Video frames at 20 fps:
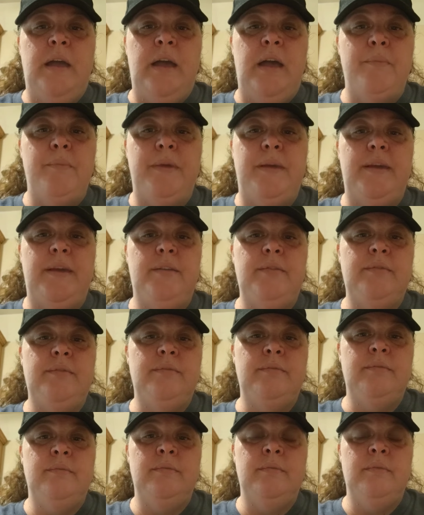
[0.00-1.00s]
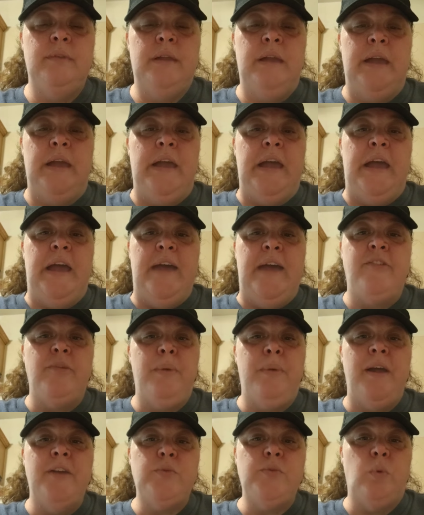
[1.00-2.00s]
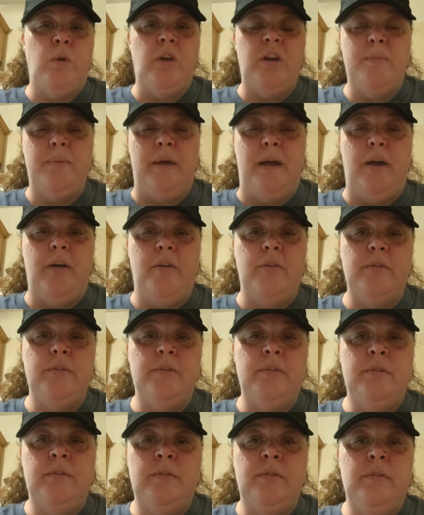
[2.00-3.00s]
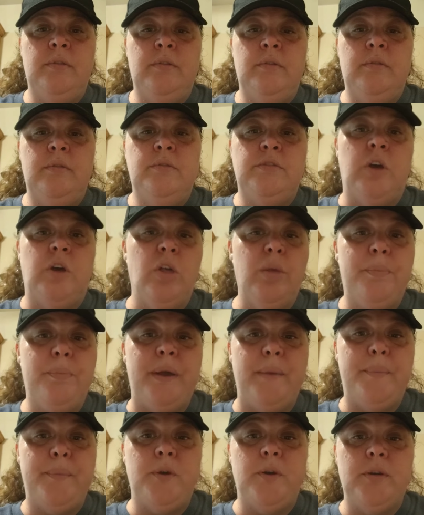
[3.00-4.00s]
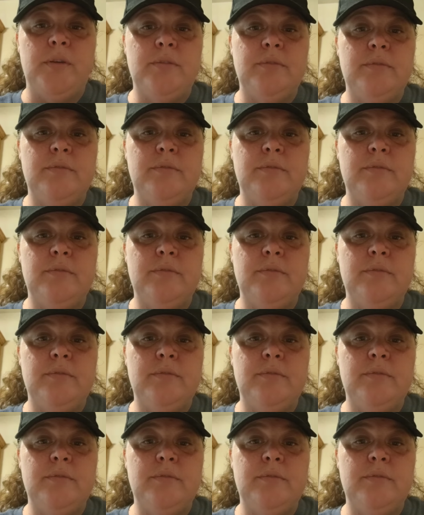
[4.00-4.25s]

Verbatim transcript: I mean, everybody's worrying about toilet paper